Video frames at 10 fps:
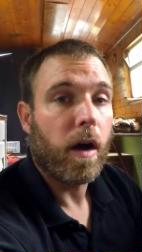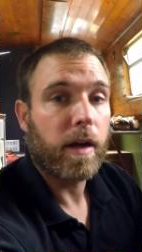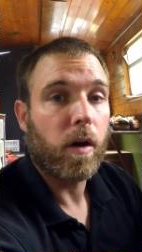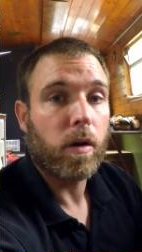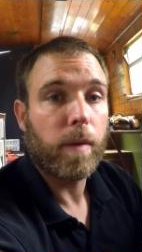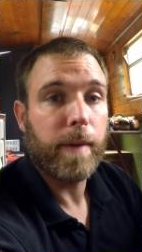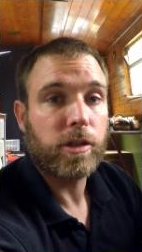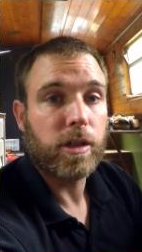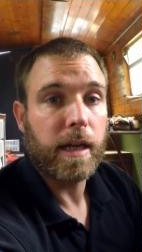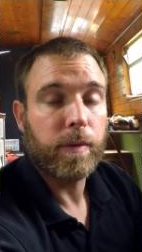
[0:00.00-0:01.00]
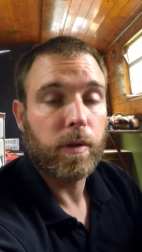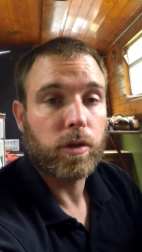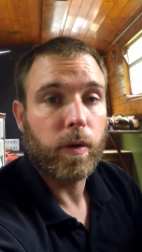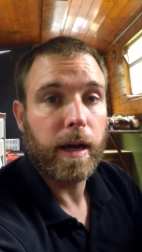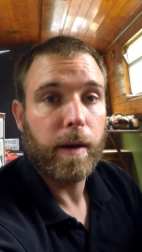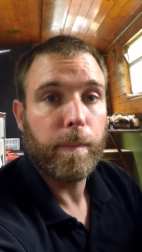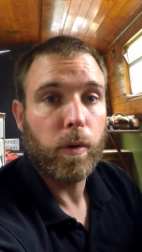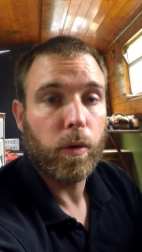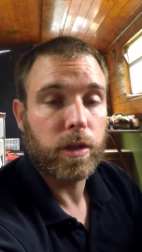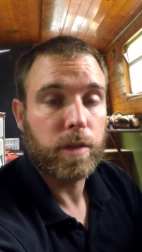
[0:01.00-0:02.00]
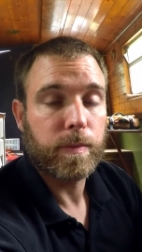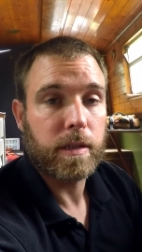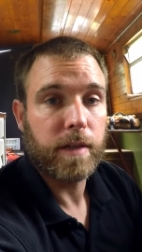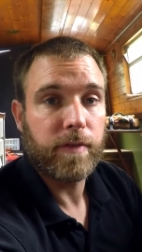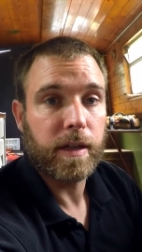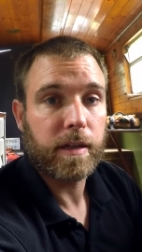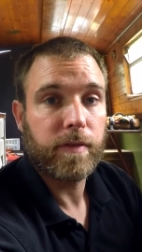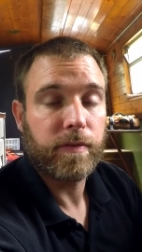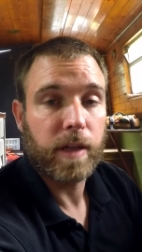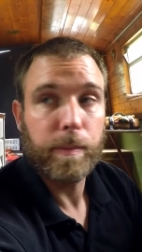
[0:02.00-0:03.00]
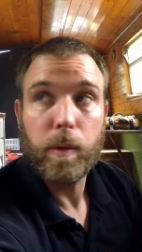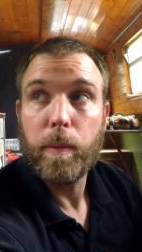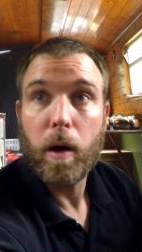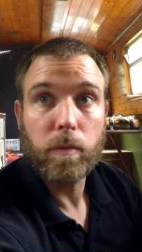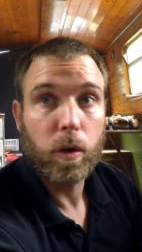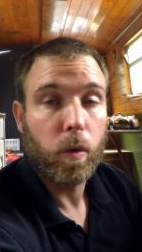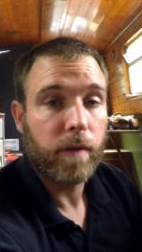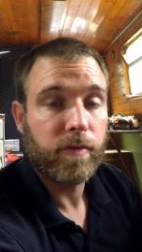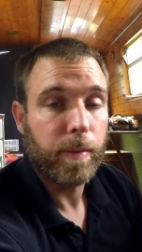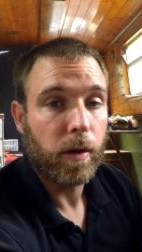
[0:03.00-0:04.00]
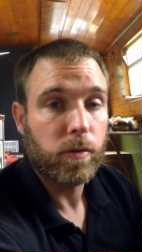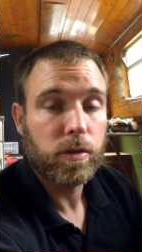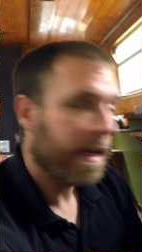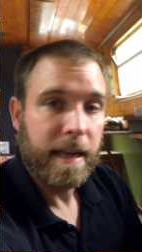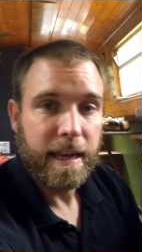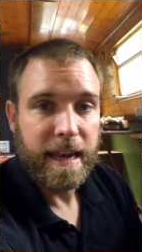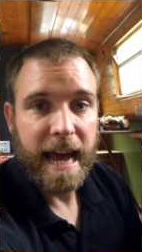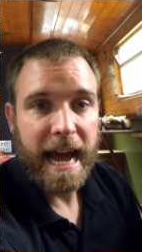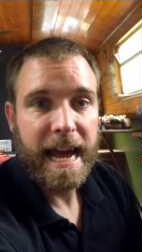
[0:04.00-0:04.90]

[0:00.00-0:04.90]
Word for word: I can't imagine anyone's gone out and bought the specific 15mm pipe required for boats. Nah.